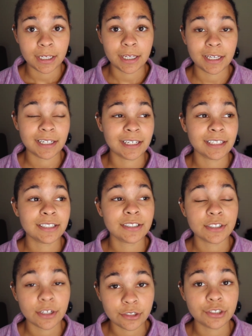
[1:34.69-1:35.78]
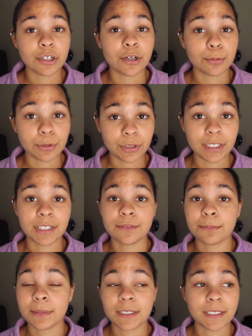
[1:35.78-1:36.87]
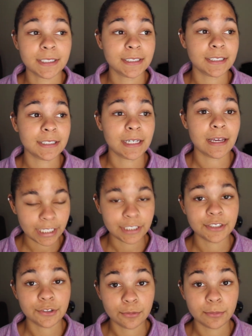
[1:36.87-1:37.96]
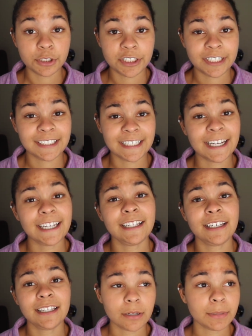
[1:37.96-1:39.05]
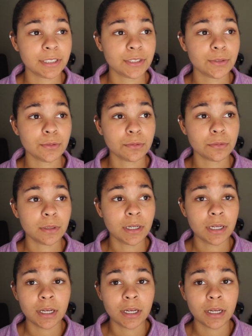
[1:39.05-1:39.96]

And it's such a relief, because I had so much anxiety coming to